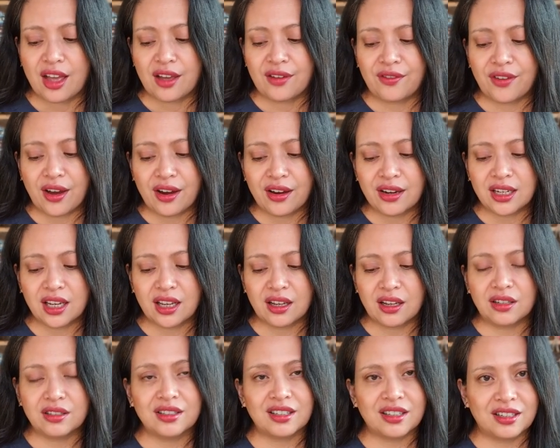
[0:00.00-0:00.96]
Fairy
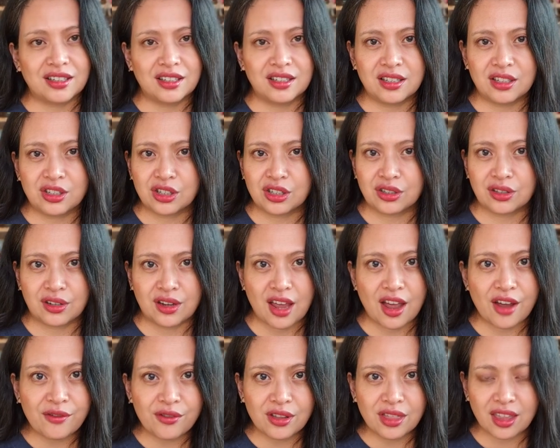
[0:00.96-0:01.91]
tales, in addition to
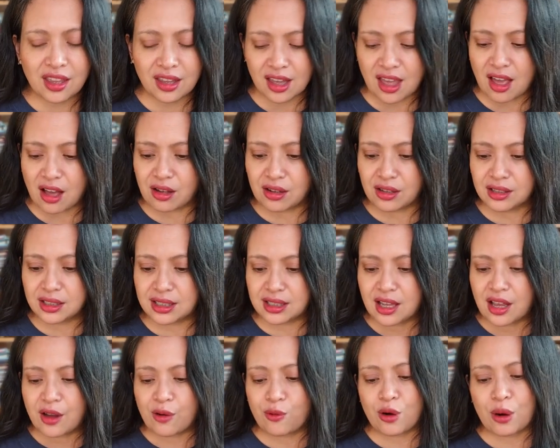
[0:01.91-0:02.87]
everything else,
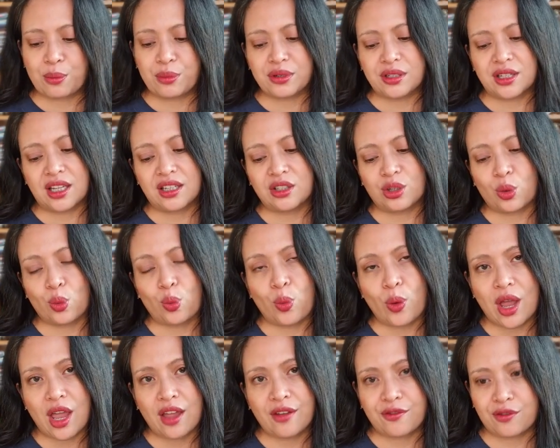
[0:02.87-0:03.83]
represents a
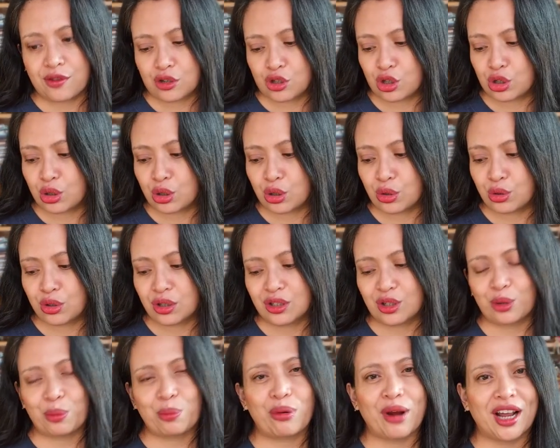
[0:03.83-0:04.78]
way for children
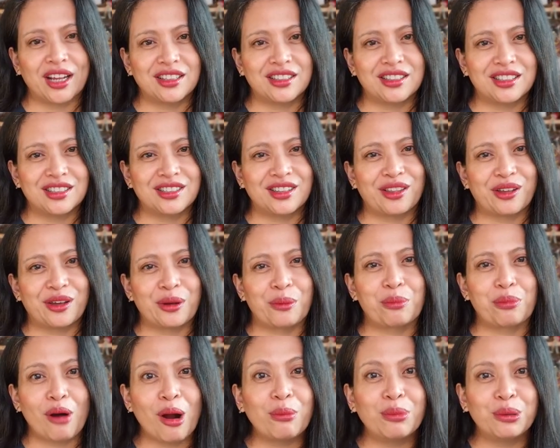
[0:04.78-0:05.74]
to practice their
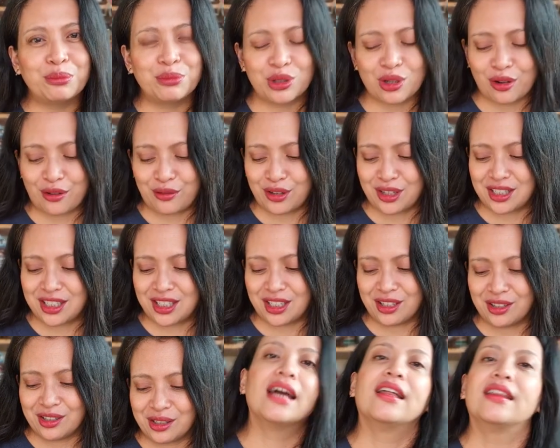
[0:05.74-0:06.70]
problem-solving
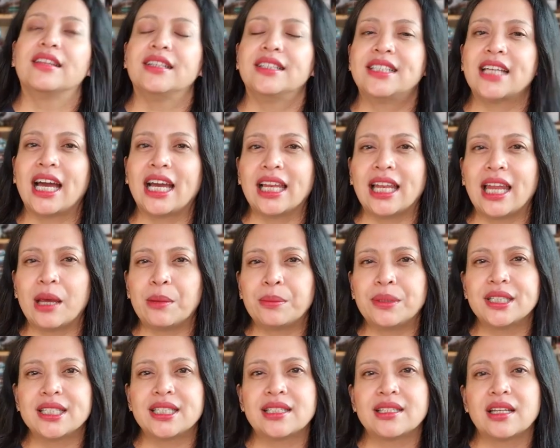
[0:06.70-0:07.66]
skills. The
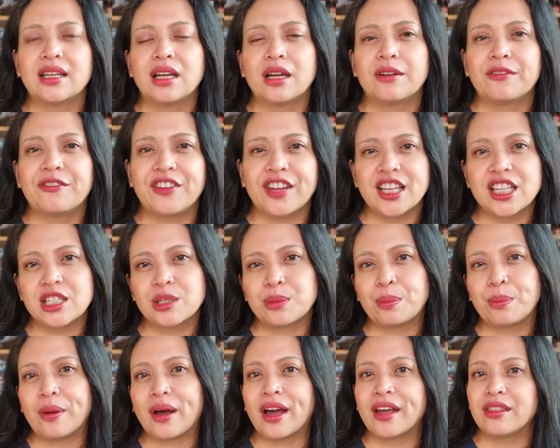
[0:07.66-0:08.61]
dilemmas
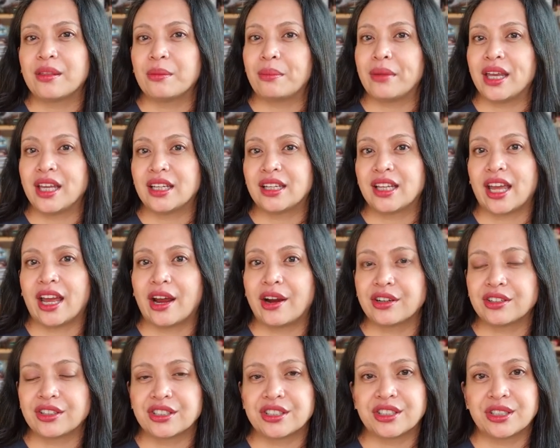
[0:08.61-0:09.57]
faced by the main
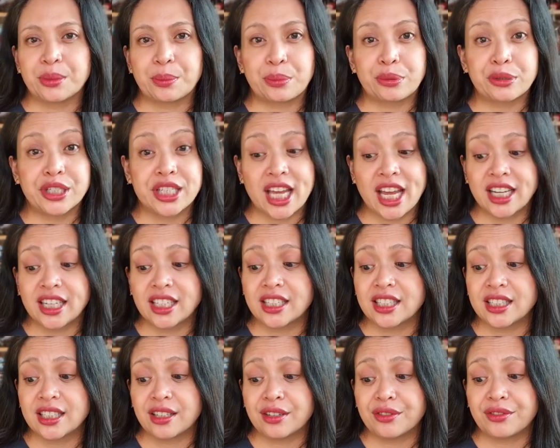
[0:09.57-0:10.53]
characters, the
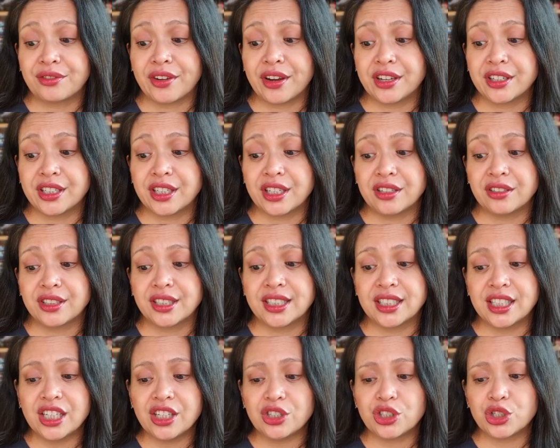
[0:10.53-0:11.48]
protagonists in fairy tales,
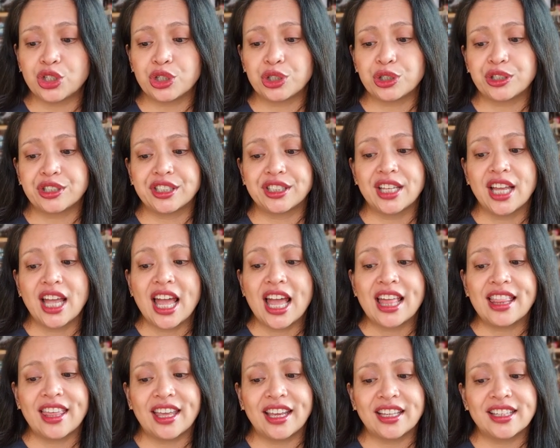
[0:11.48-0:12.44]
teach children
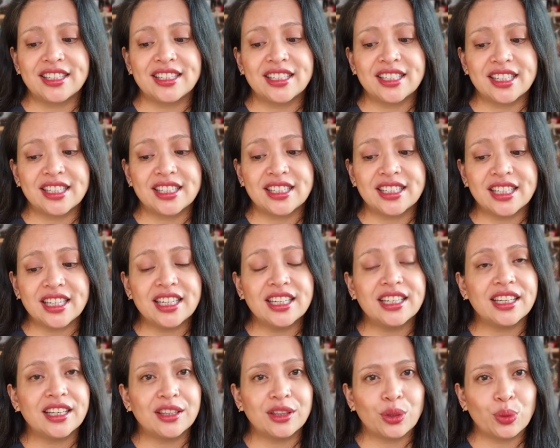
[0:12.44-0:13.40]
they can
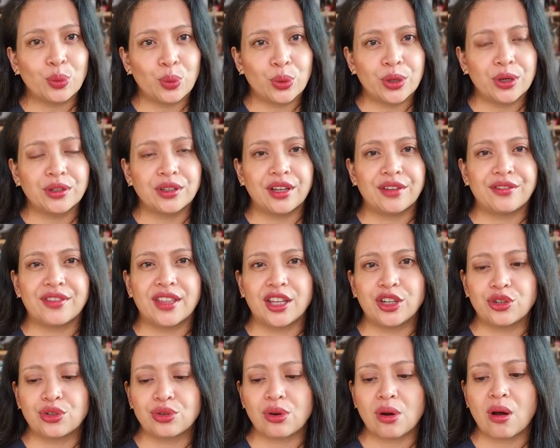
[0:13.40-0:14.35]
succeed in the world if they
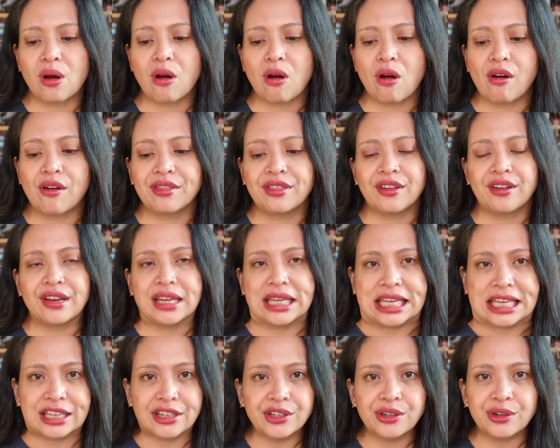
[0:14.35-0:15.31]
draw on their
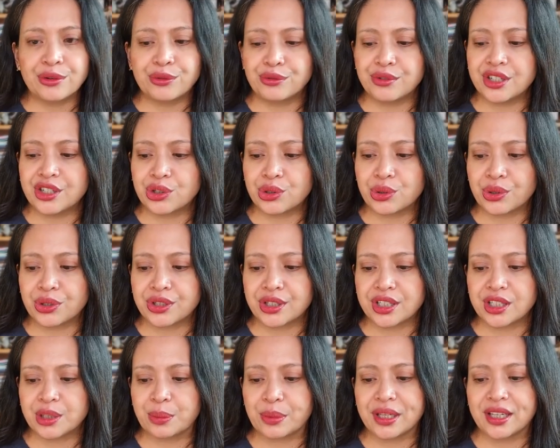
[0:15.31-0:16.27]
inner
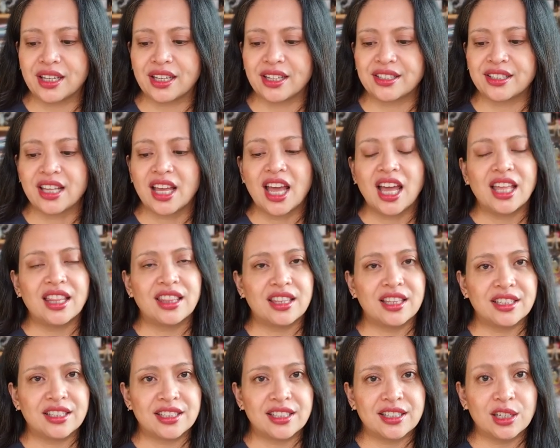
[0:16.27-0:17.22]
resources, because
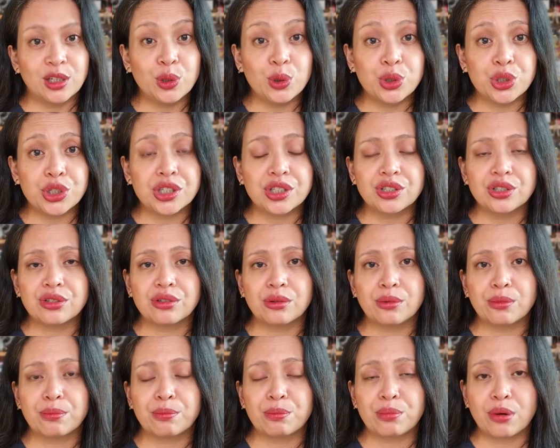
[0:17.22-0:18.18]
the solution to
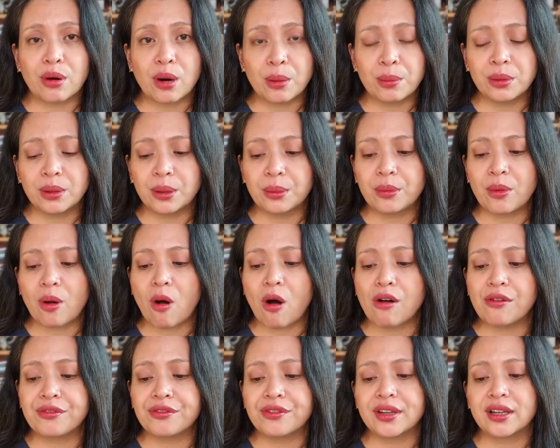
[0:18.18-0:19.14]
the problem
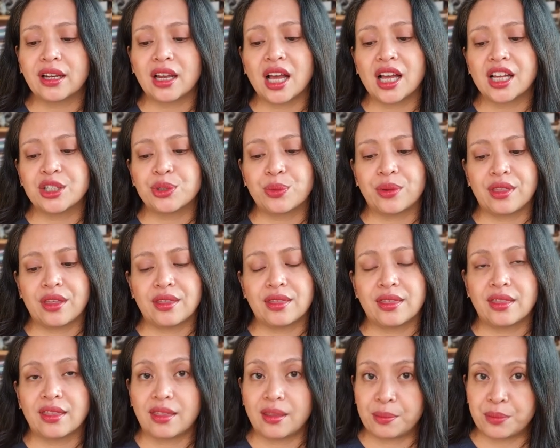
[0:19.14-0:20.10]
often lies
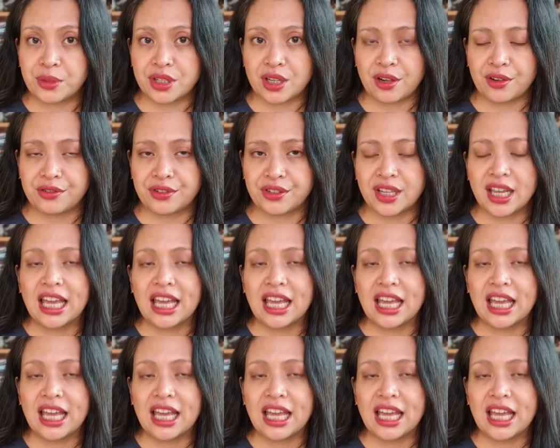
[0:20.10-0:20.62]
within themselves.